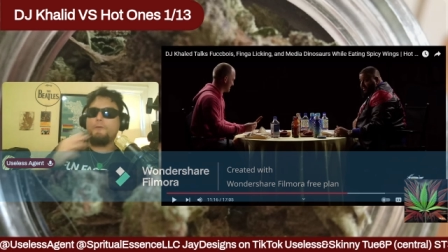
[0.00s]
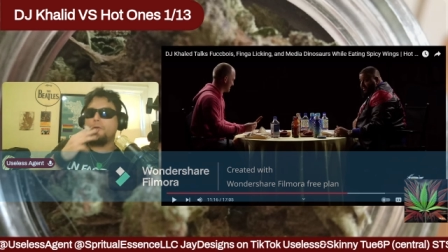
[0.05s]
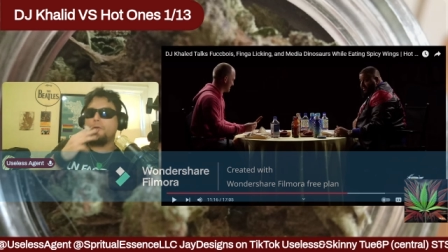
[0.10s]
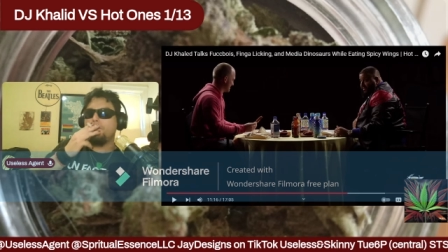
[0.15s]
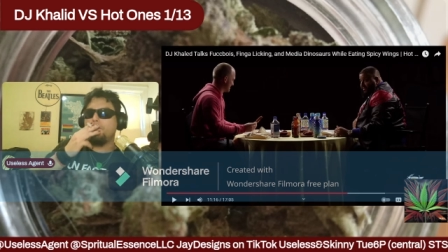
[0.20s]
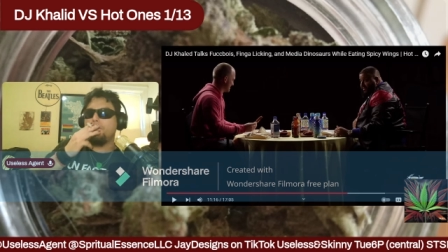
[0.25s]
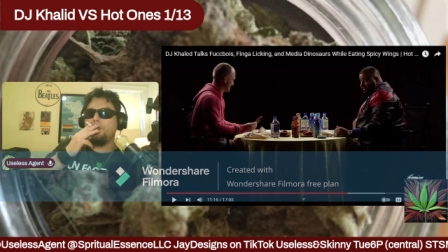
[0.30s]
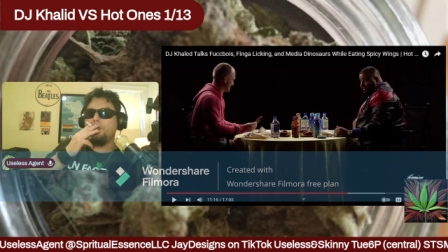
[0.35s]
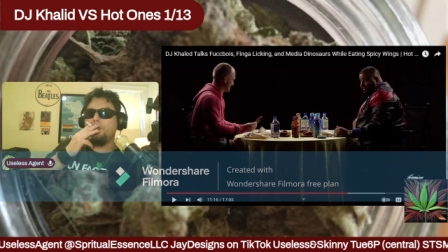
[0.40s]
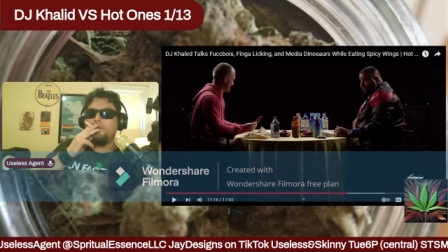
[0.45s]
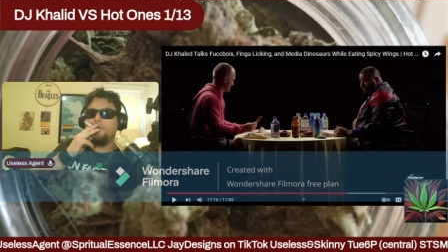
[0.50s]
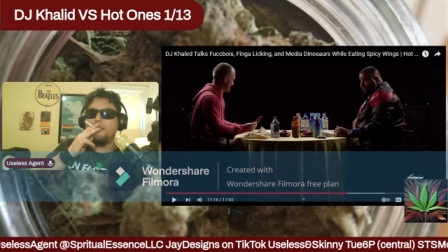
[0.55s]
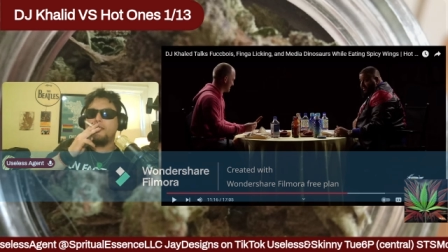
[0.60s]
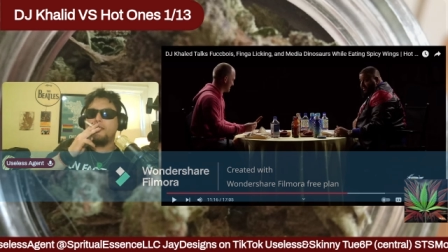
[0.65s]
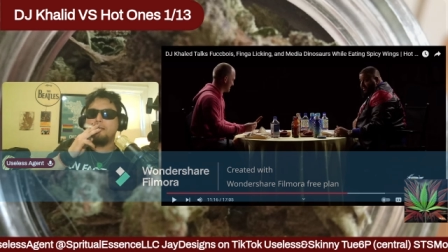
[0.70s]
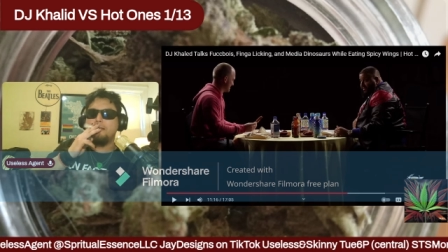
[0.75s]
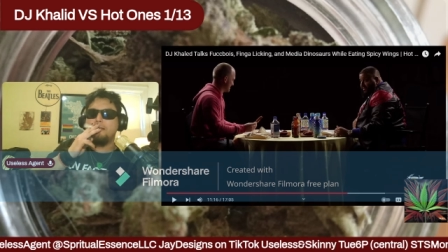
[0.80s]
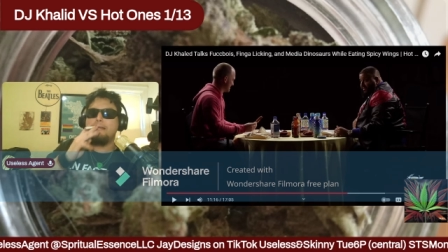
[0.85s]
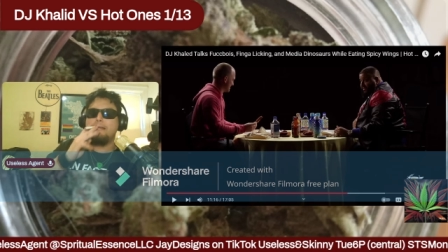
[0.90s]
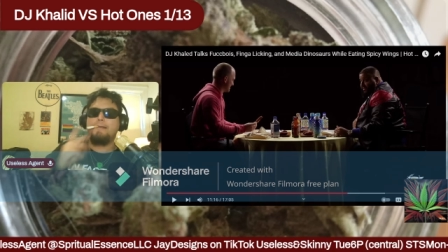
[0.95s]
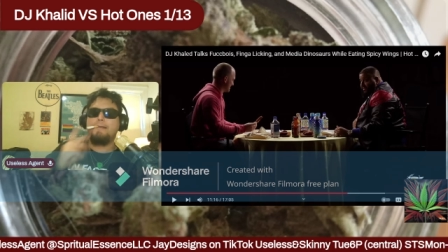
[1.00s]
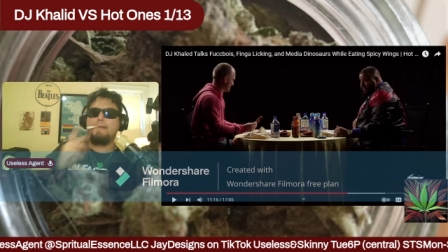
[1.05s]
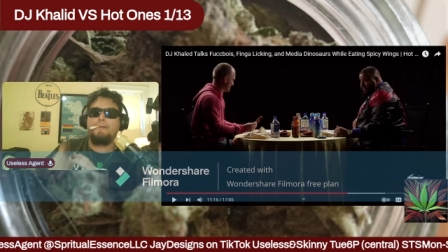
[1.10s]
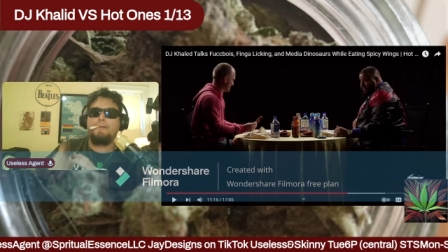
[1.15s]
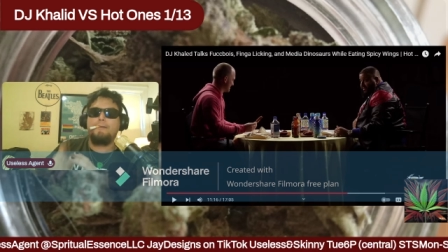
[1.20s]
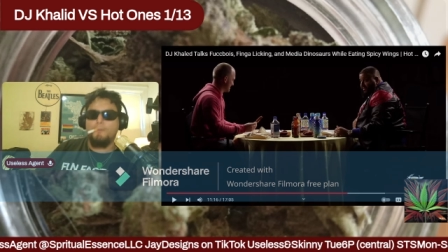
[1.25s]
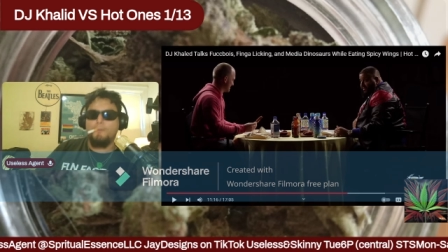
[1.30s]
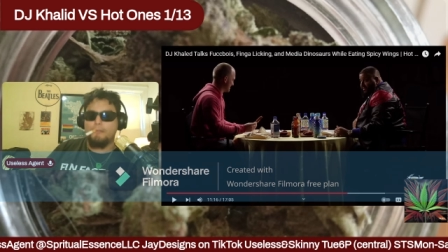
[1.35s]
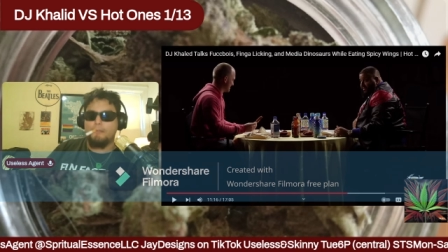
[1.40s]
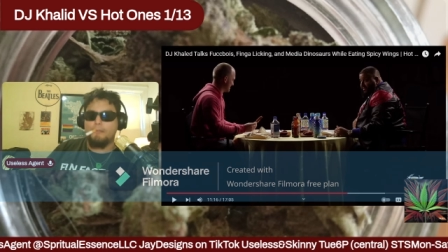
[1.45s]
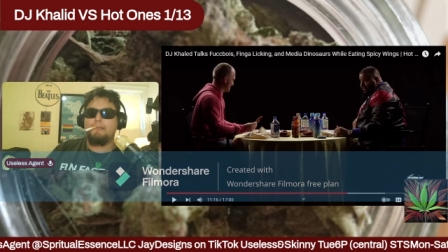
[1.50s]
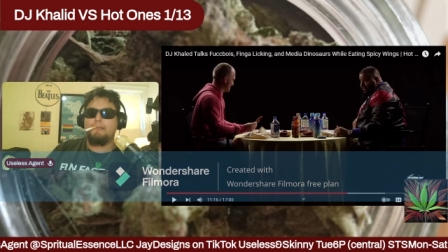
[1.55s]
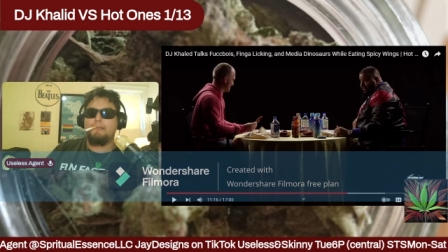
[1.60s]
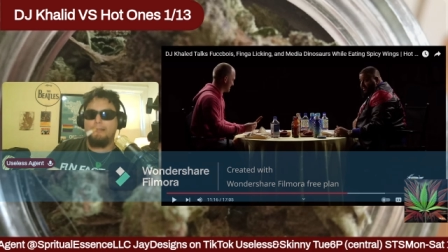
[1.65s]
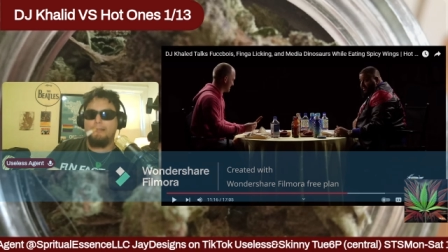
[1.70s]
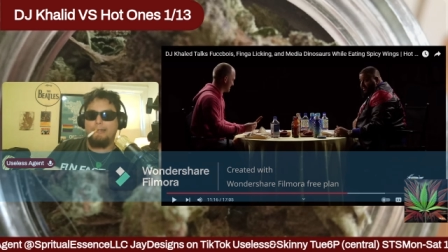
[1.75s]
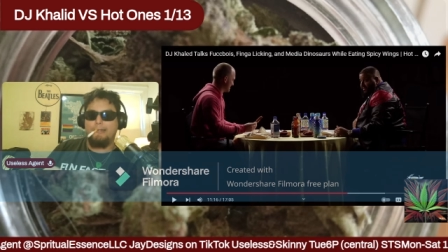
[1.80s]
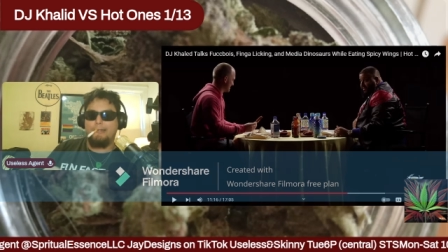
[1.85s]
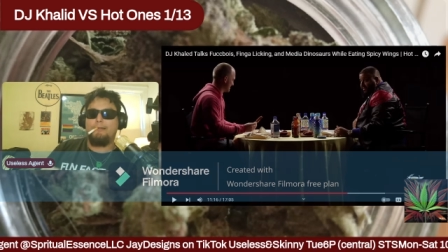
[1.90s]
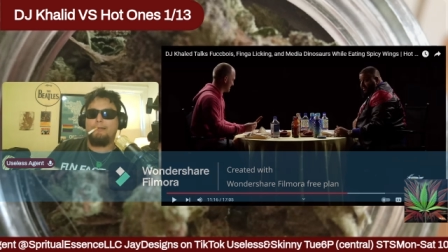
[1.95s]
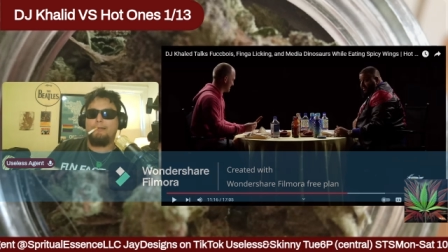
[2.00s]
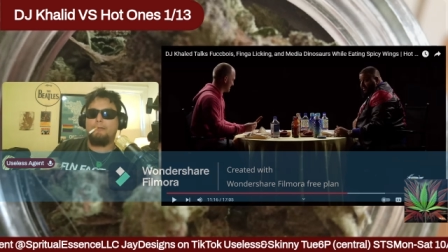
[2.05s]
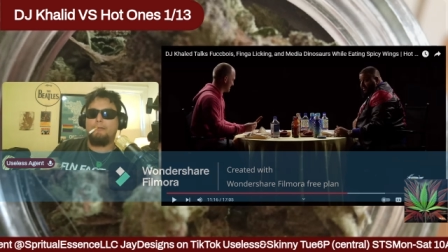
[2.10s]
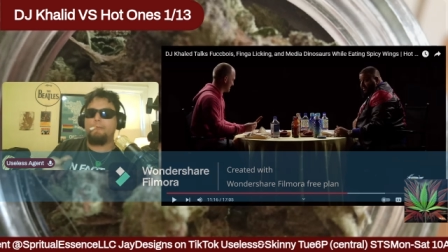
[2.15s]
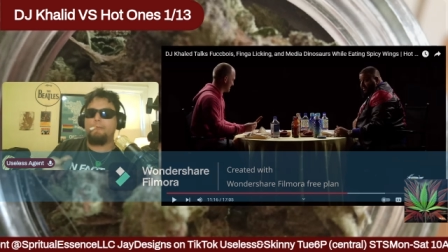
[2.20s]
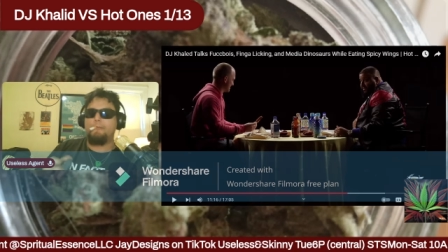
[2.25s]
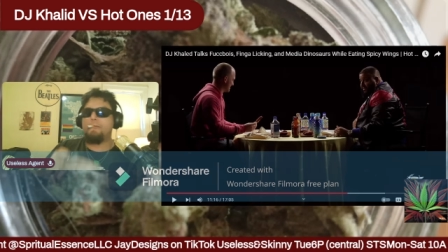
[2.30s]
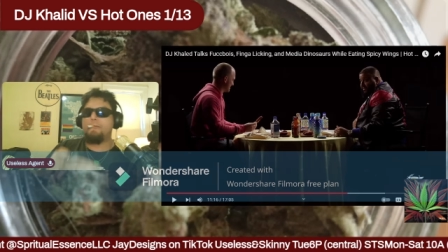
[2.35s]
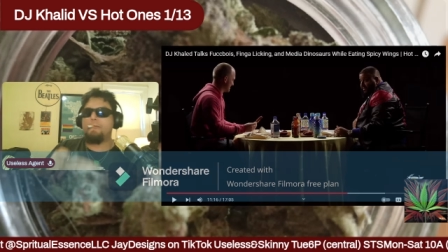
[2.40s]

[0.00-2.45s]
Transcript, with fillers: of him tearing doors down